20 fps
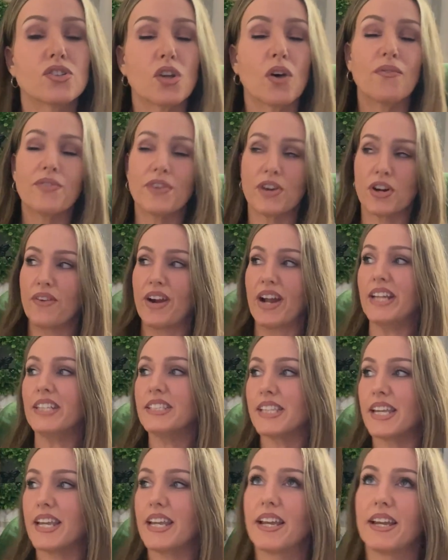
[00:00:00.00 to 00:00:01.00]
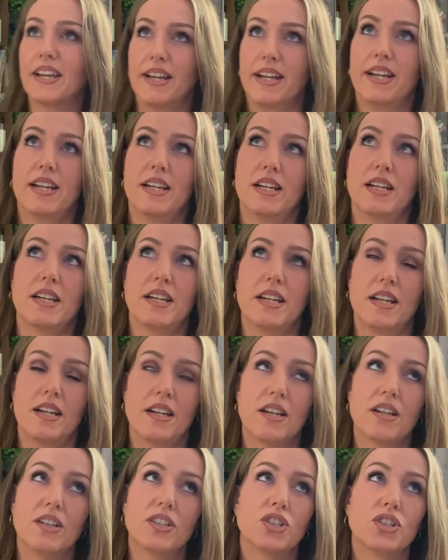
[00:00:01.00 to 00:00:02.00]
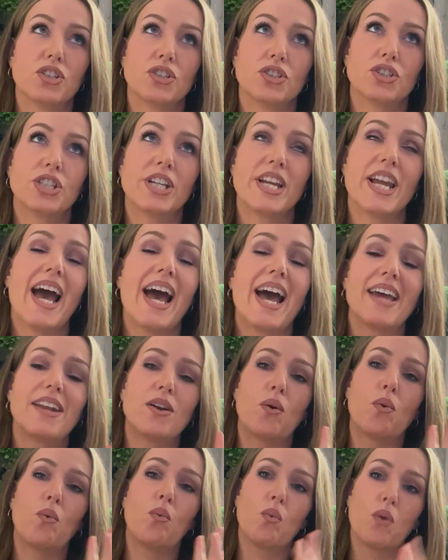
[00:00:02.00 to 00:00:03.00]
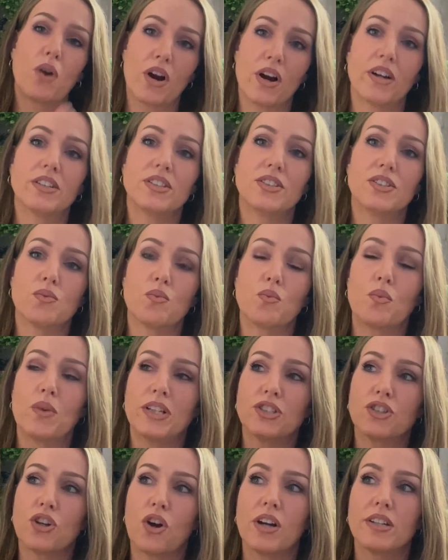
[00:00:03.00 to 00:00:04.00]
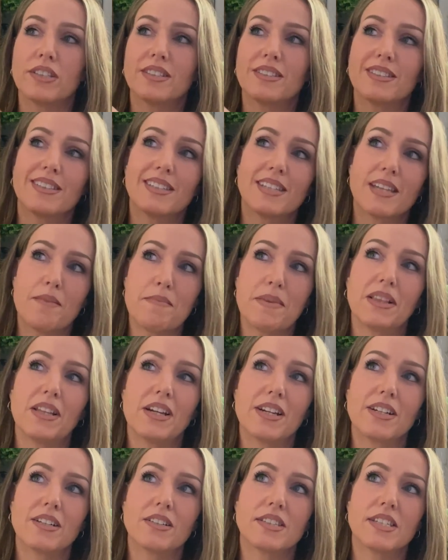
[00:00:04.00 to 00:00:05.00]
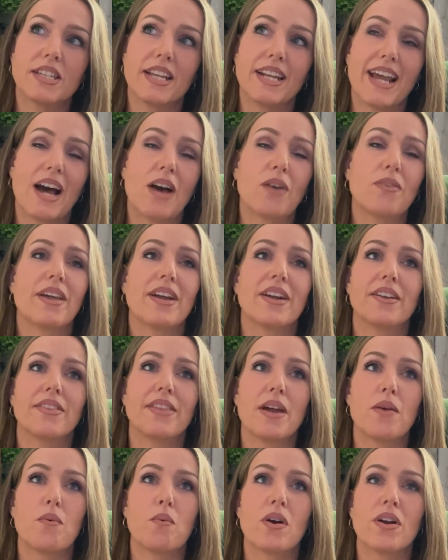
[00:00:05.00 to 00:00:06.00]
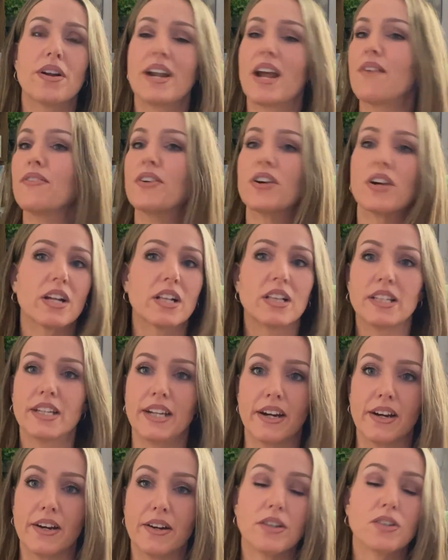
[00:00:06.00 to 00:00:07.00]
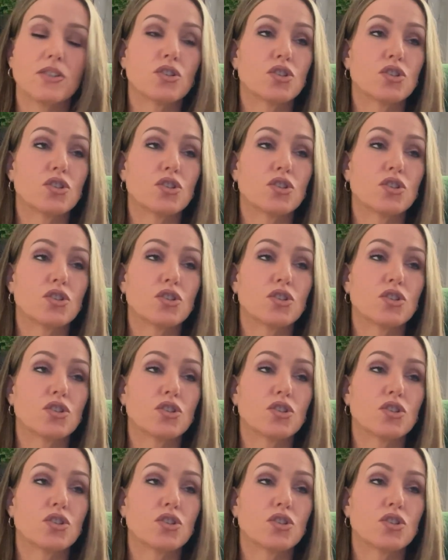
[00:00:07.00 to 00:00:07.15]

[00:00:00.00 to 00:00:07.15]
So for Gracie, she had words which are similar to now. They were never clear.